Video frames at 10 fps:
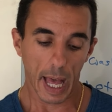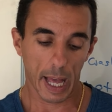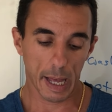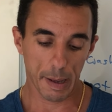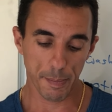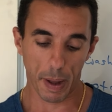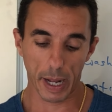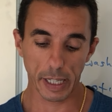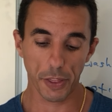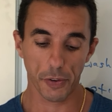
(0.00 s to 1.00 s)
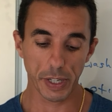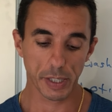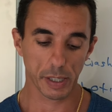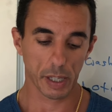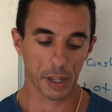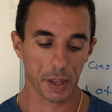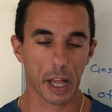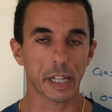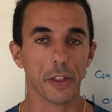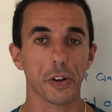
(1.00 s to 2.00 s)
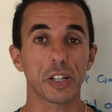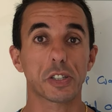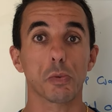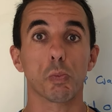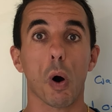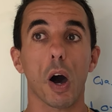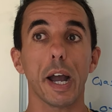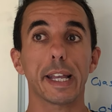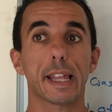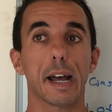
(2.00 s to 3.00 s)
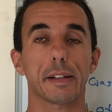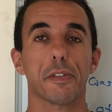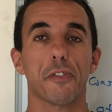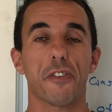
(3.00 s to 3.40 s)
another reason why that